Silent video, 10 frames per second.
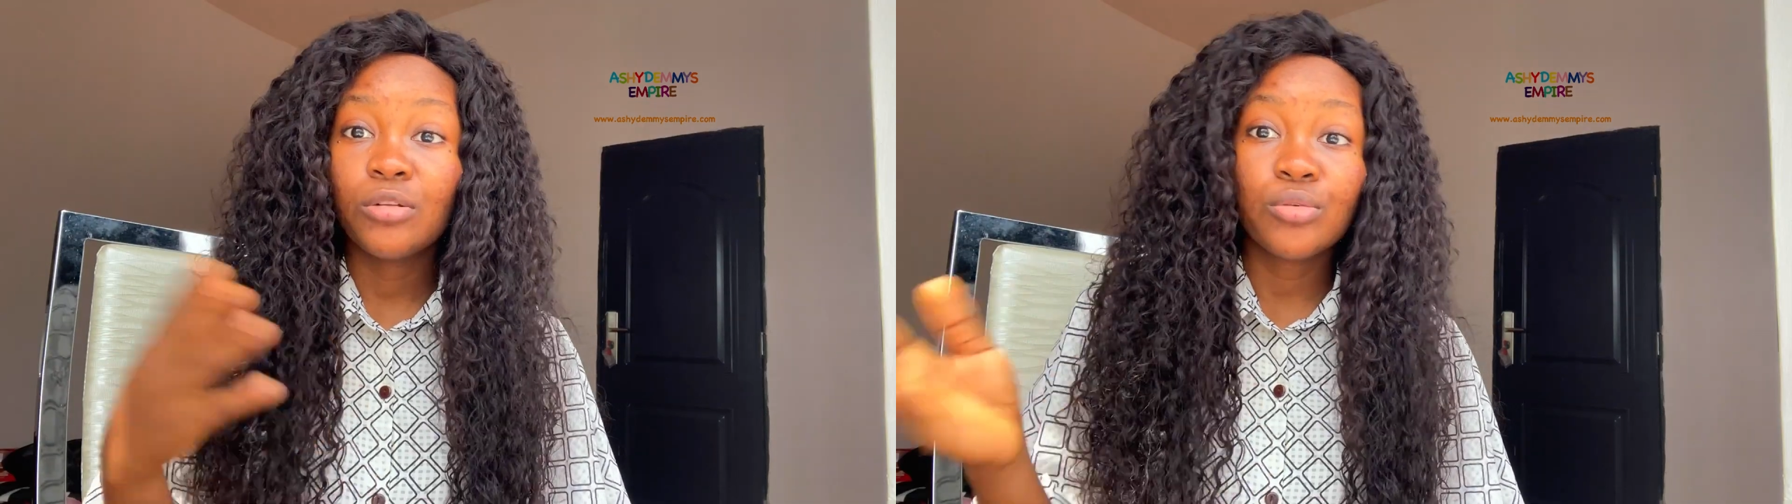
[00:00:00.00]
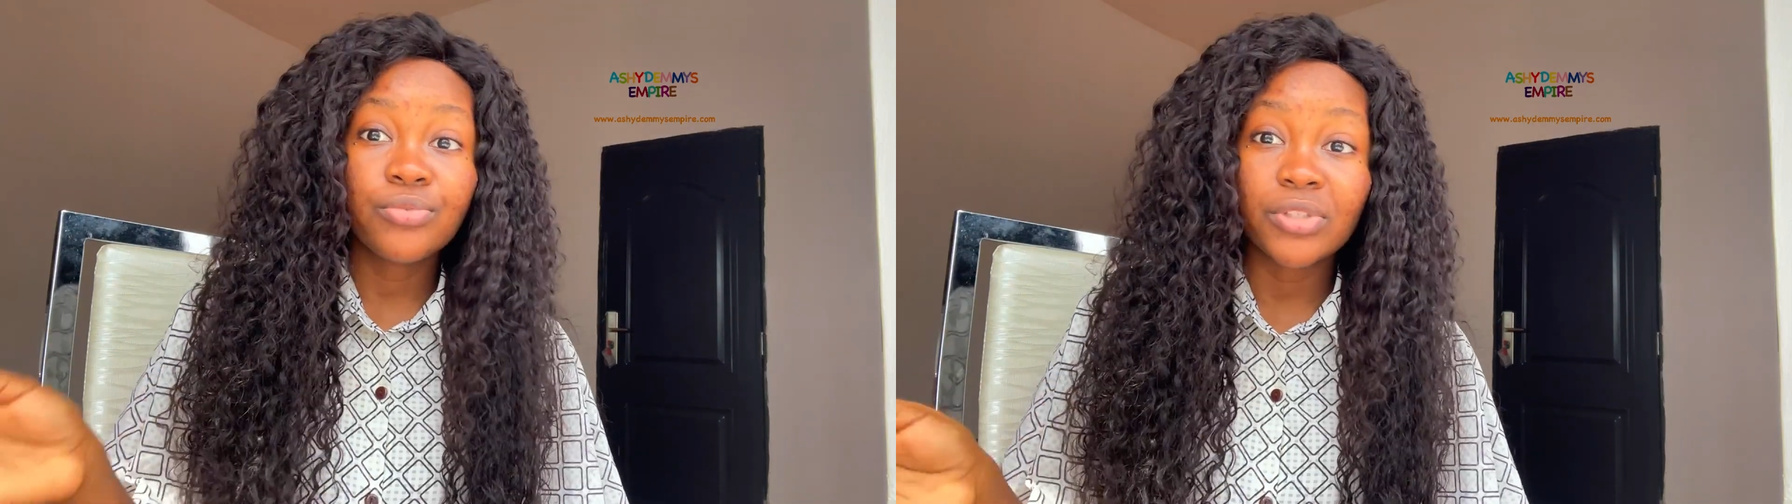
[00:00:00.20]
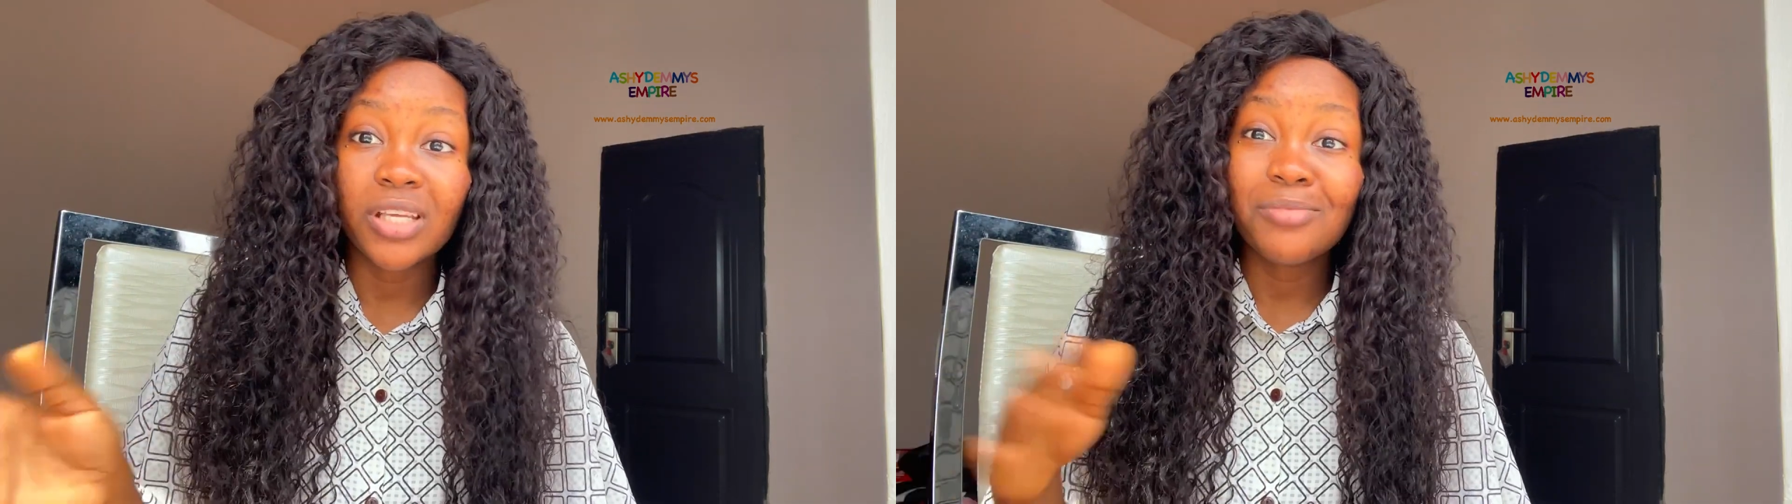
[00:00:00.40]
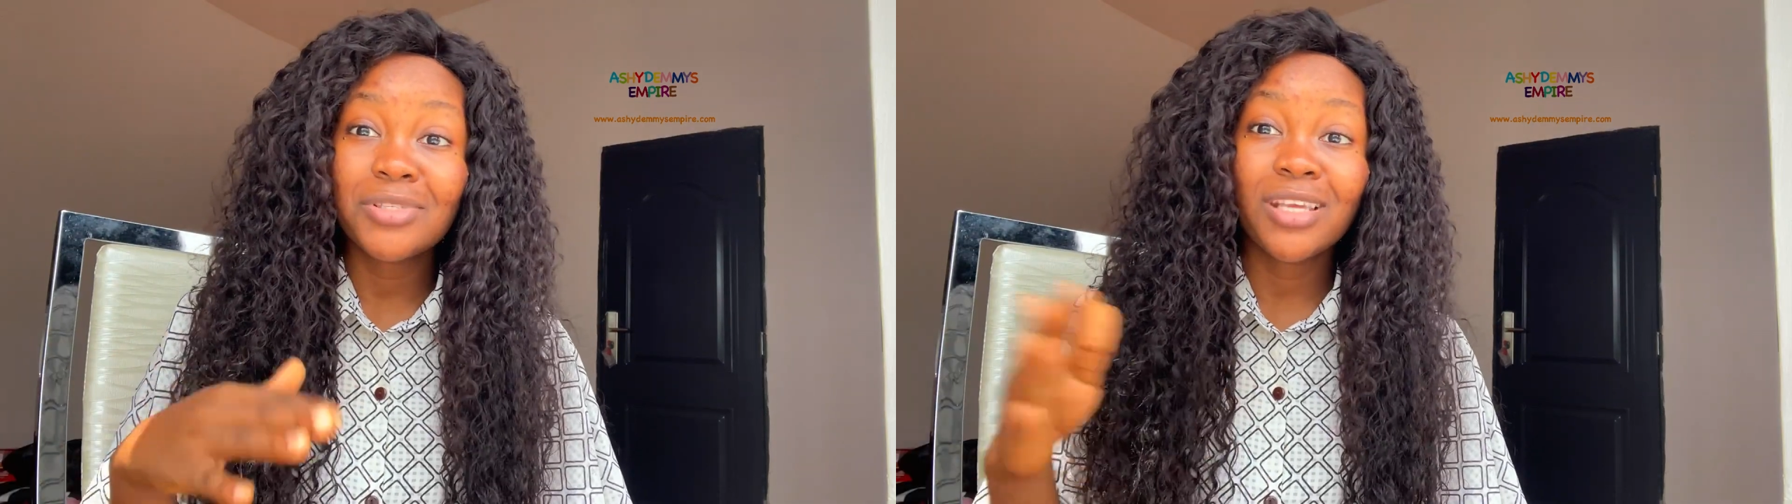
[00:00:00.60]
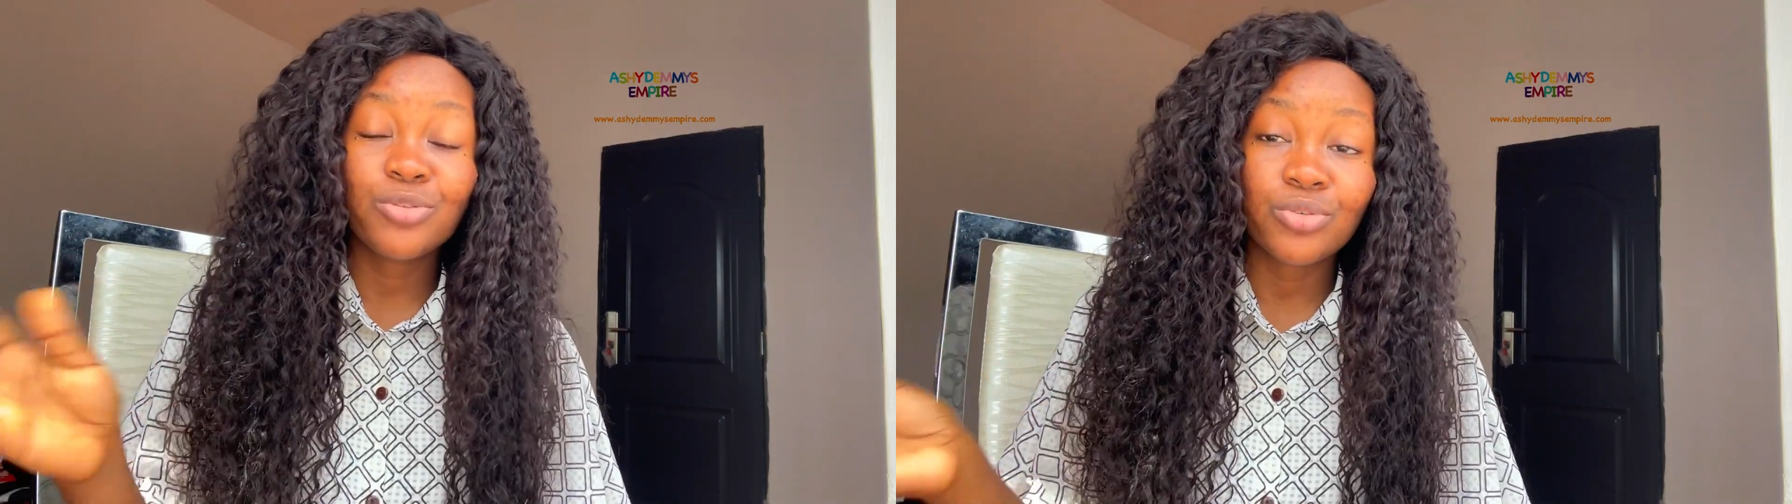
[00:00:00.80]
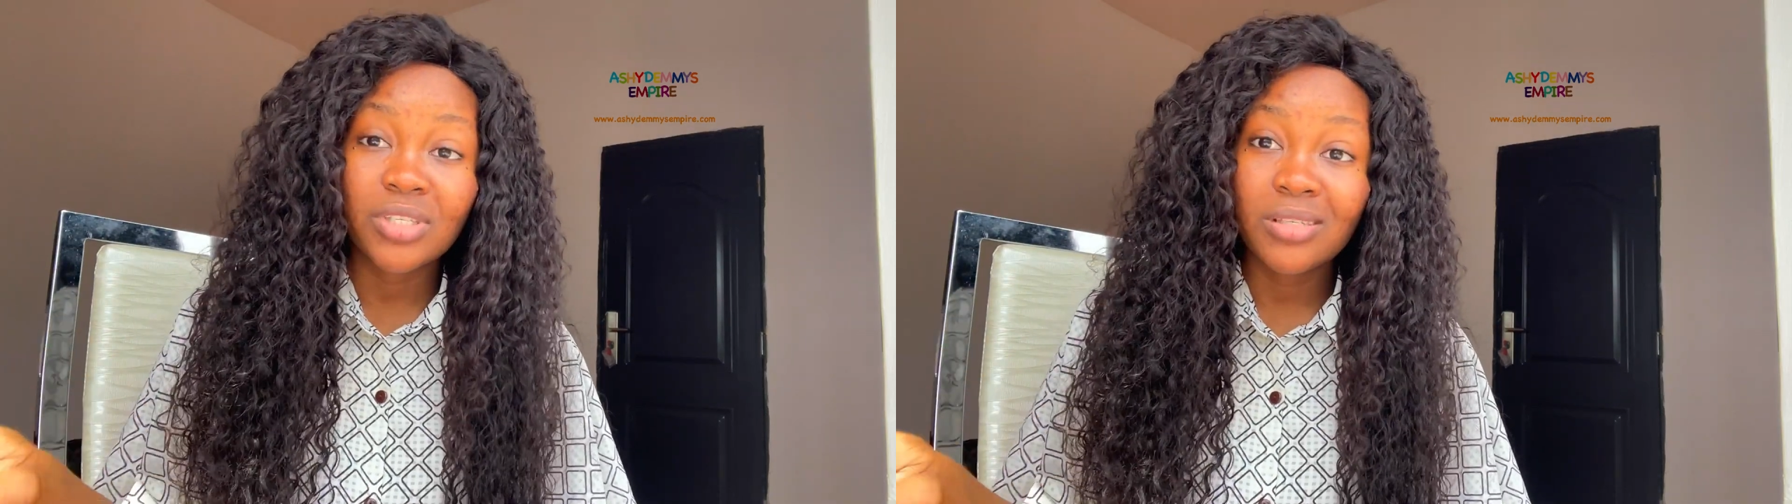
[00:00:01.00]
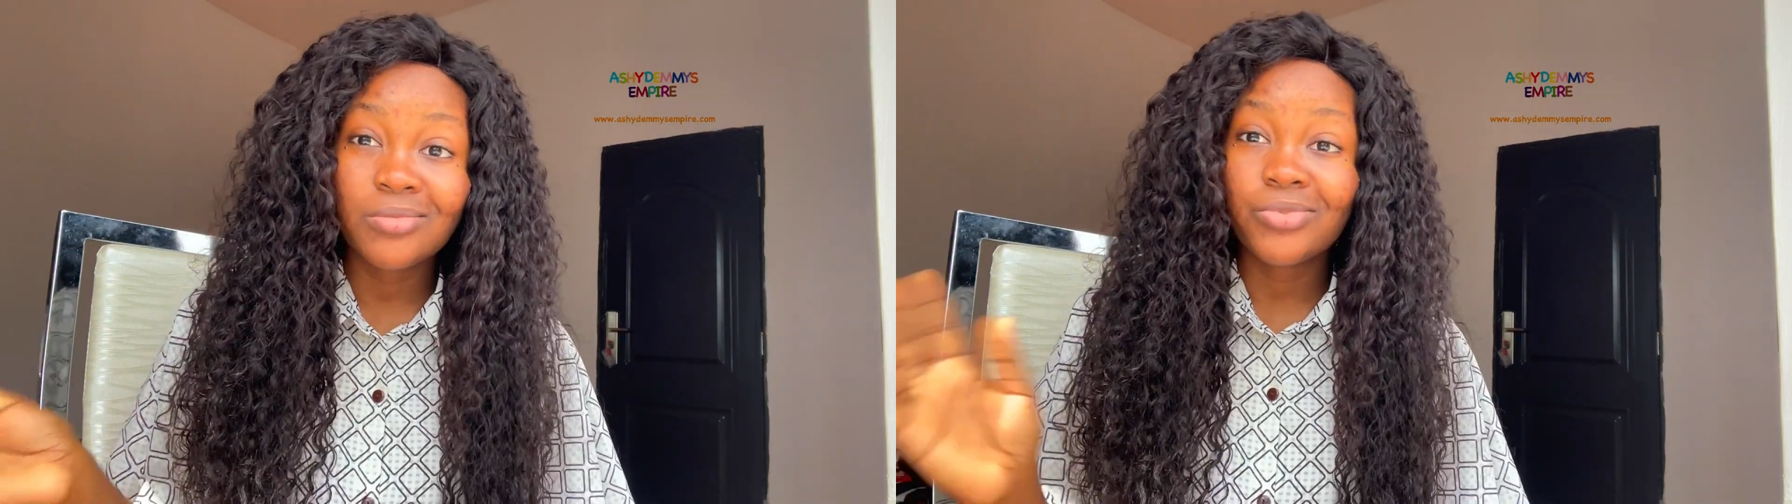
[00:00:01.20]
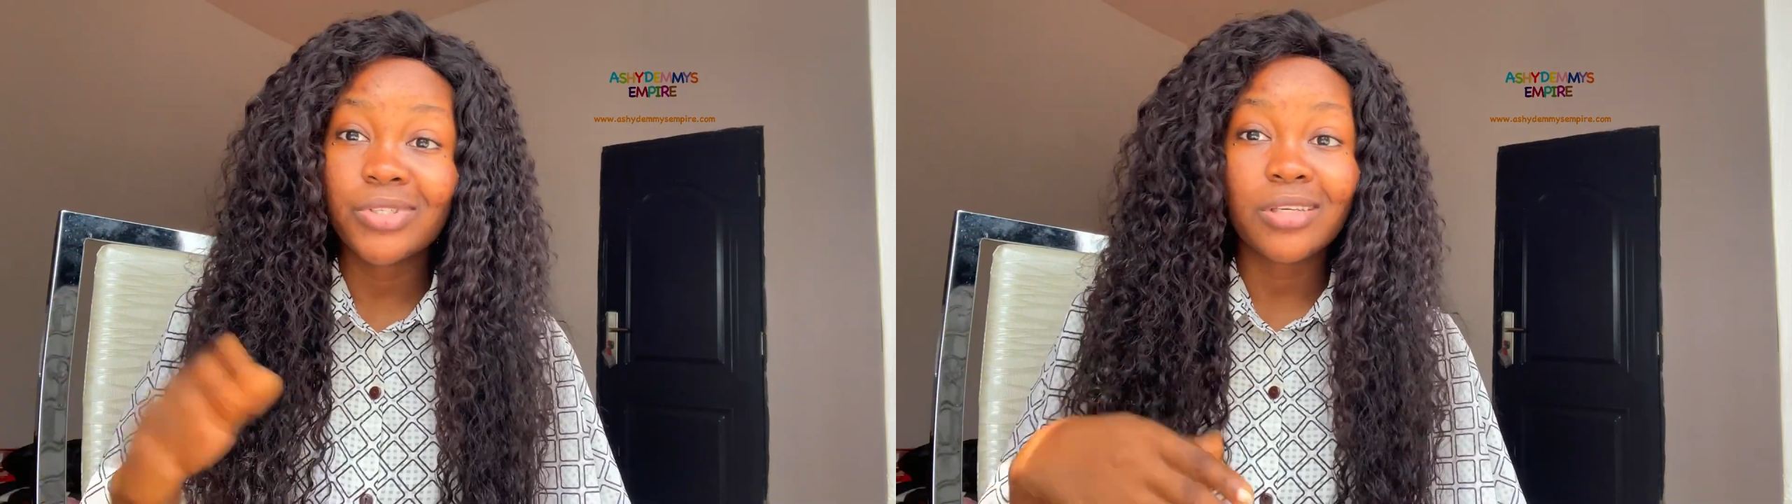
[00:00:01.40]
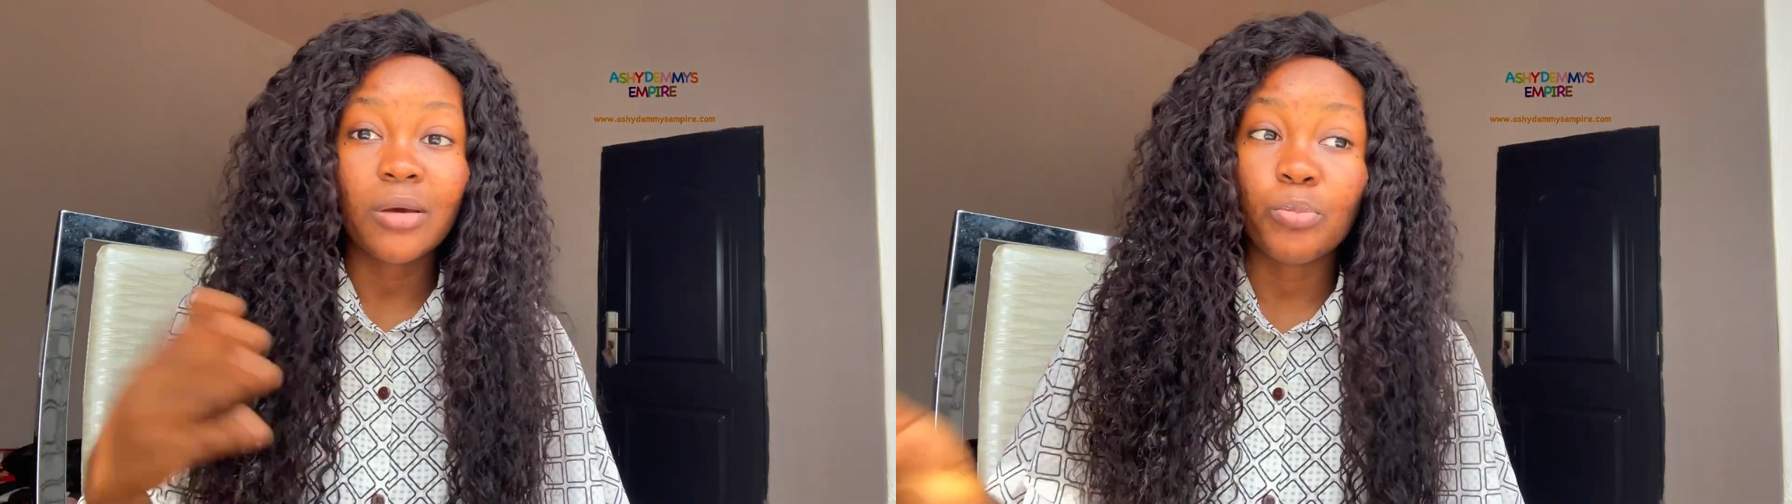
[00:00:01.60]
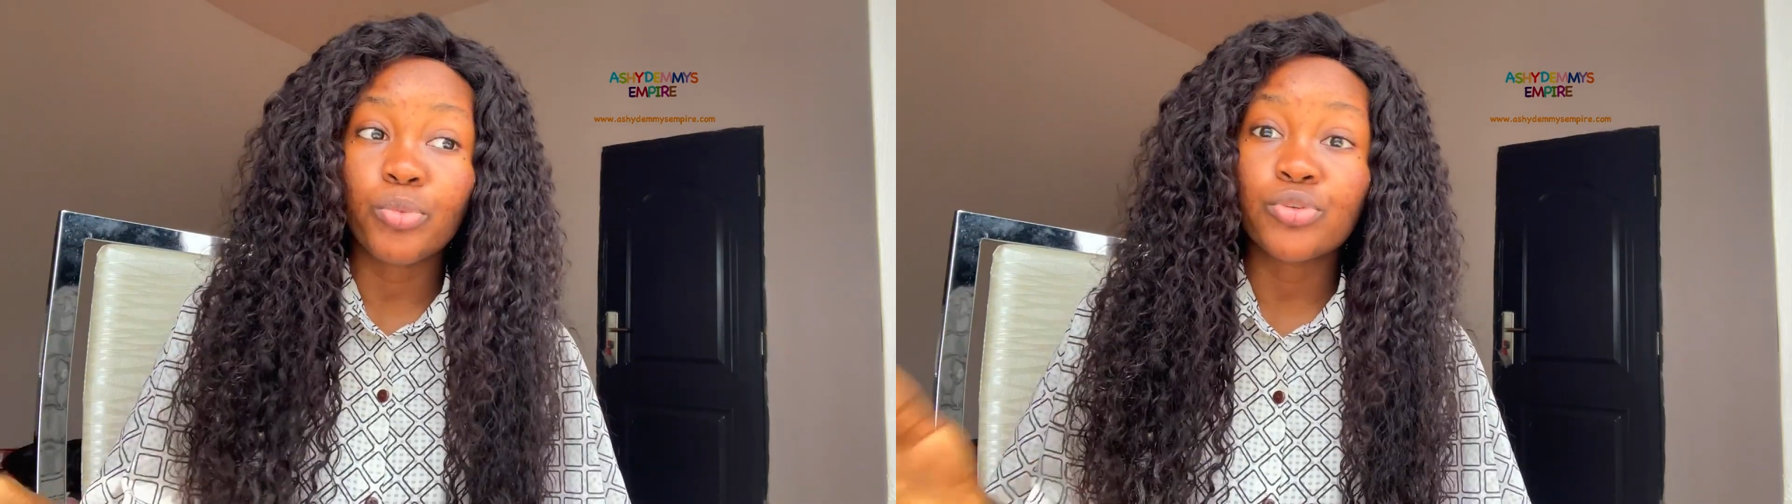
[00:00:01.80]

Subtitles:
look for them, send your CV,